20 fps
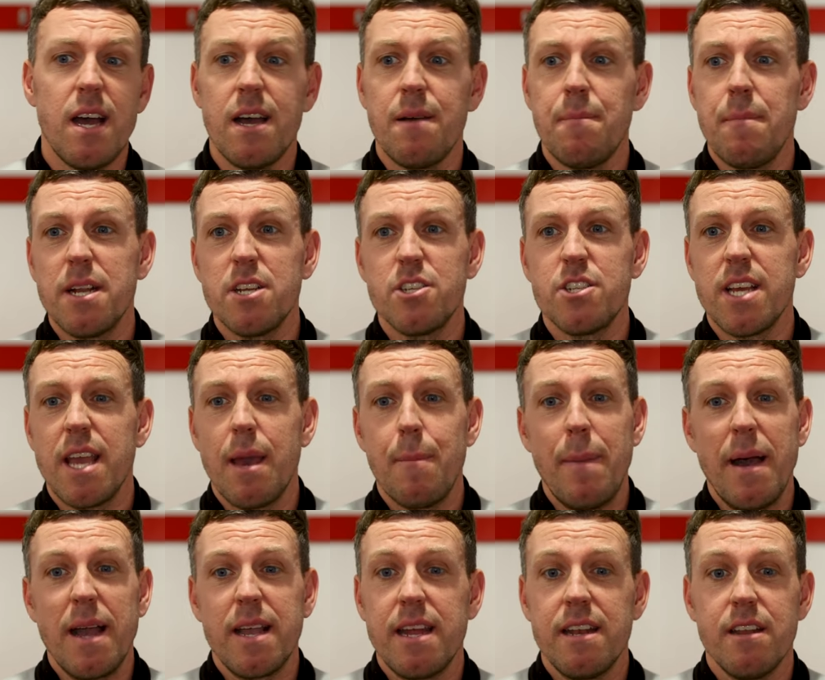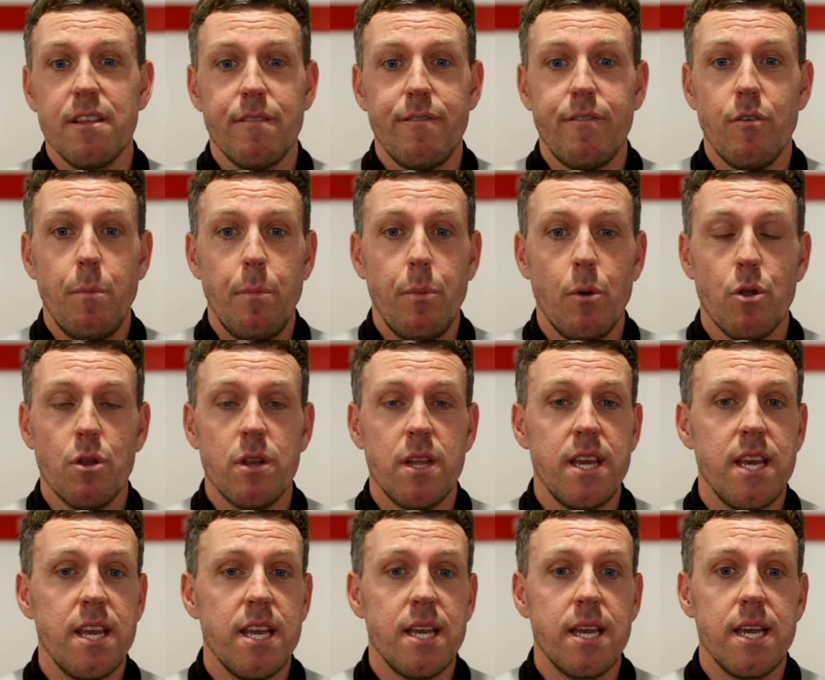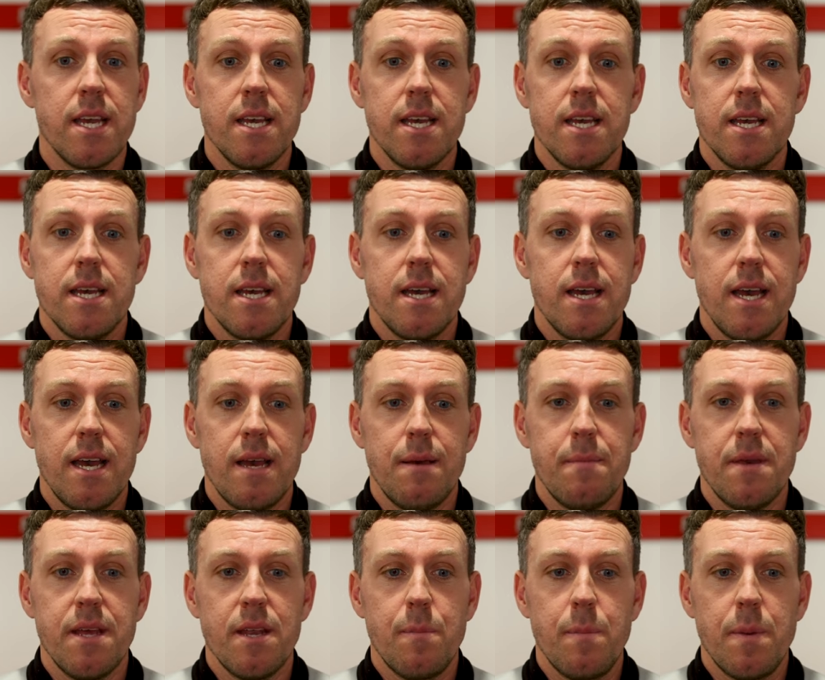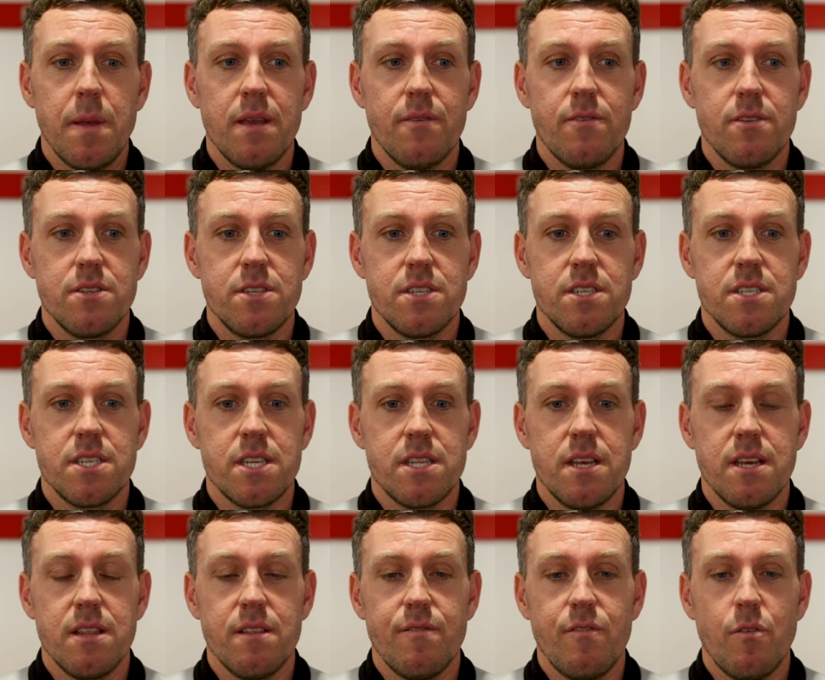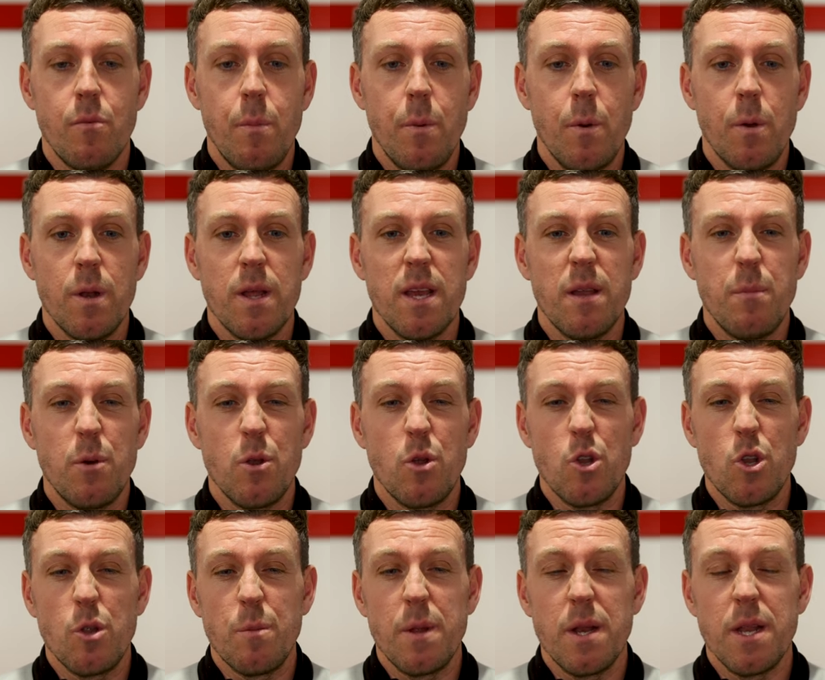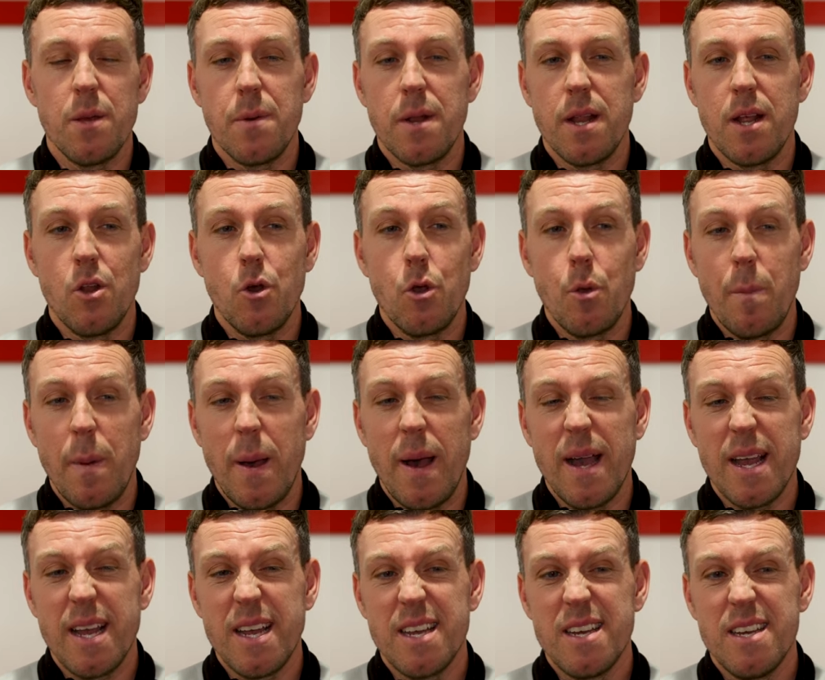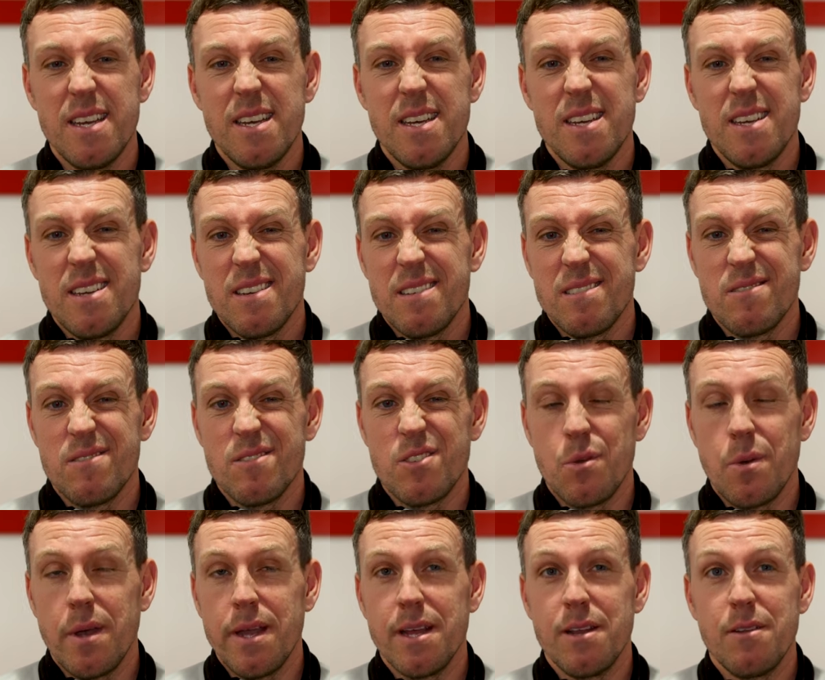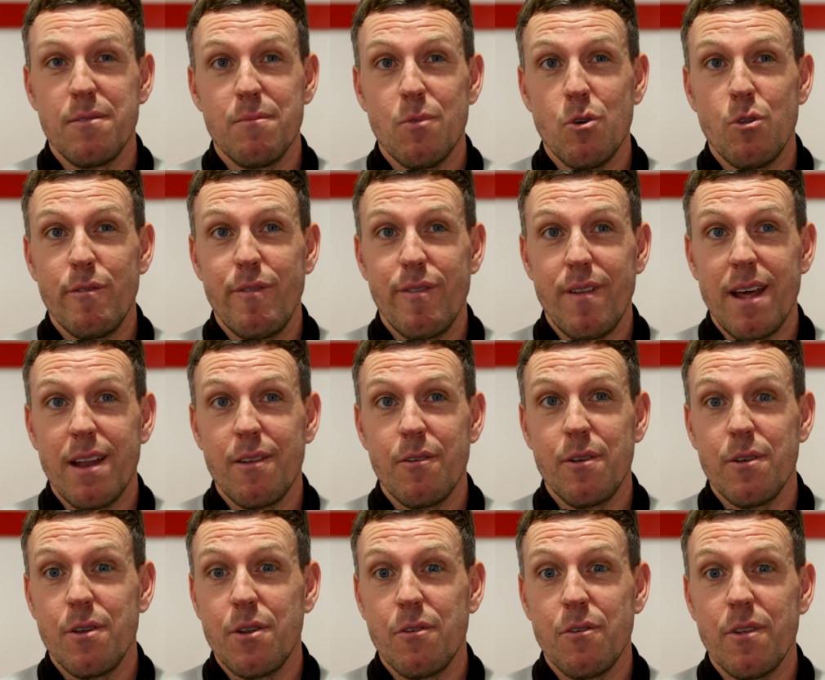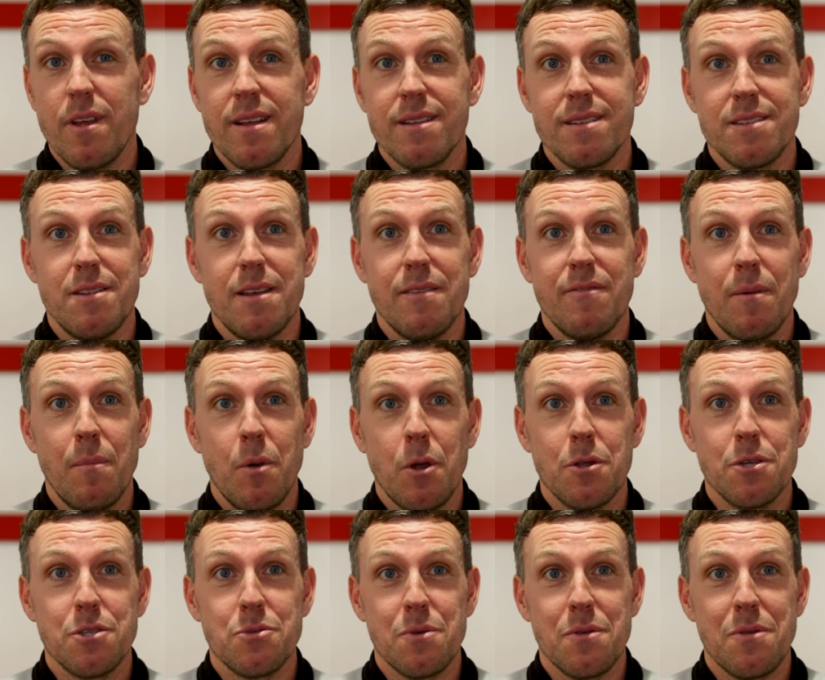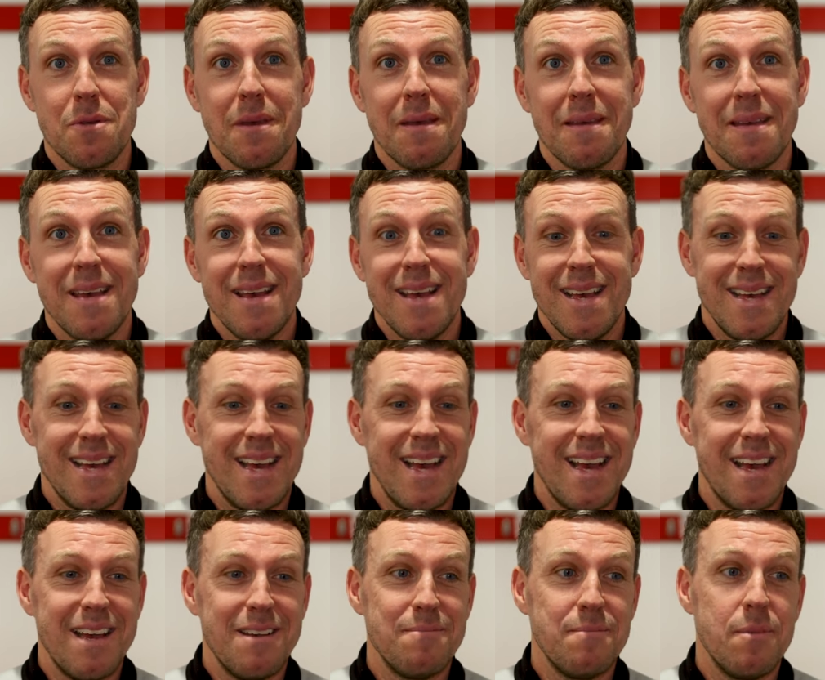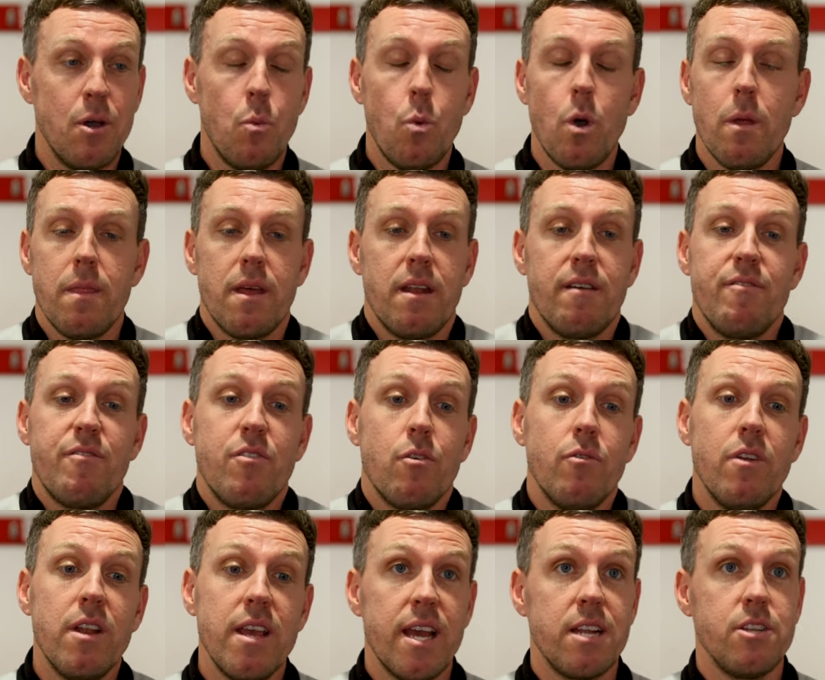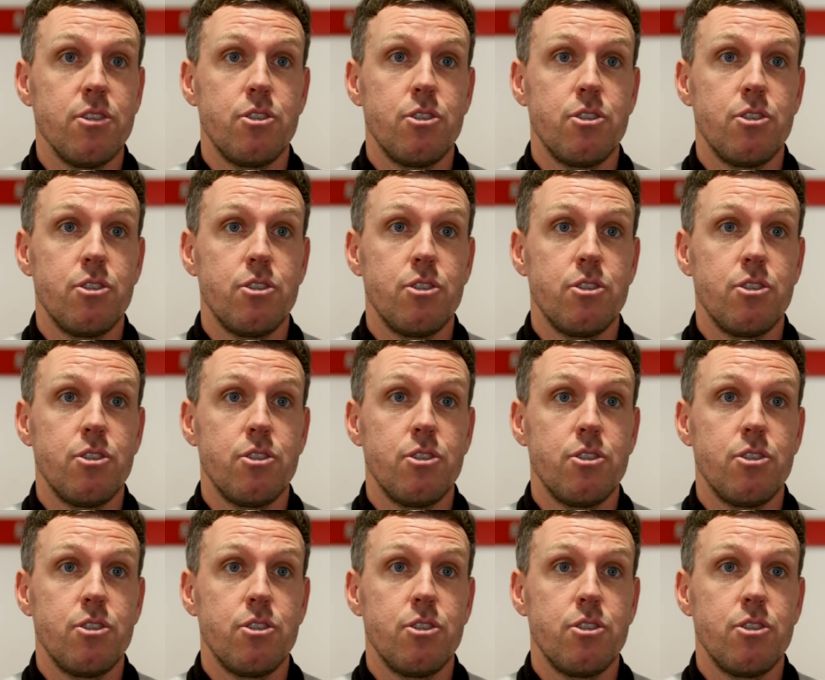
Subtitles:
managed to get back into the Football League, made appearances in the Football League. But ultimately, when I look back, it was quite an unflattering career, if I'm honest with you. One that I've thoroughly